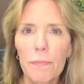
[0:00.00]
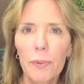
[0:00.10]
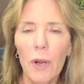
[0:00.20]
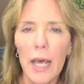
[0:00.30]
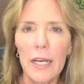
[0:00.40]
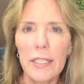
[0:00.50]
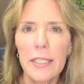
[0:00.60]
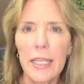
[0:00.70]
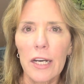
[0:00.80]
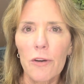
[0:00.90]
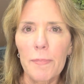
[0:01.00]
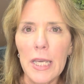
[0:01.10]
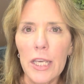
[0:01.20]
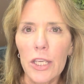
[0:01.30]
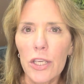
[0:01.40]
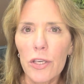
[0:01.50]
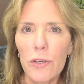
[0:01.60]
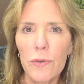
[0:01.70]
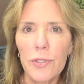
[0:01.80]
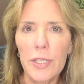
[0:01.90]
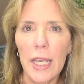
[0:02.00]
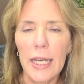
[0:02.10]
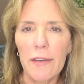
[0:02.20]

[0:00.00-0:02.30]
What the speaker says: products that are being used and